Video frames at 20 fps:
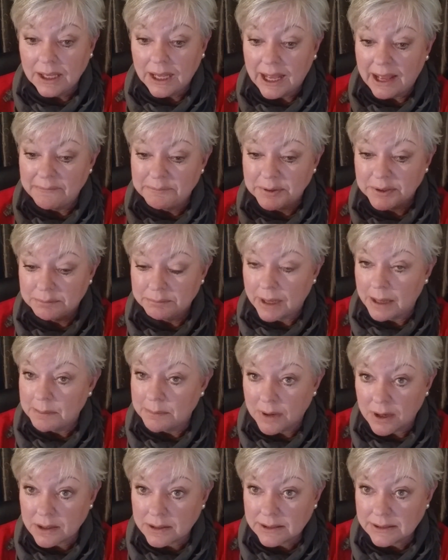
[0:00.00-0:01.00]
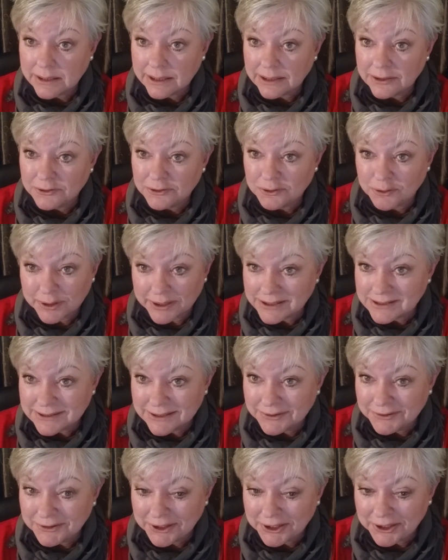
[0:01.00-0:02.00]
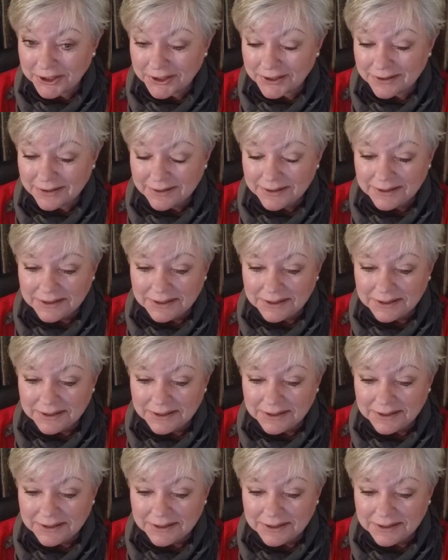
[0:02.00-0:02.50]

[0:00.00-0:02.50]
I put my marketing tricks in there.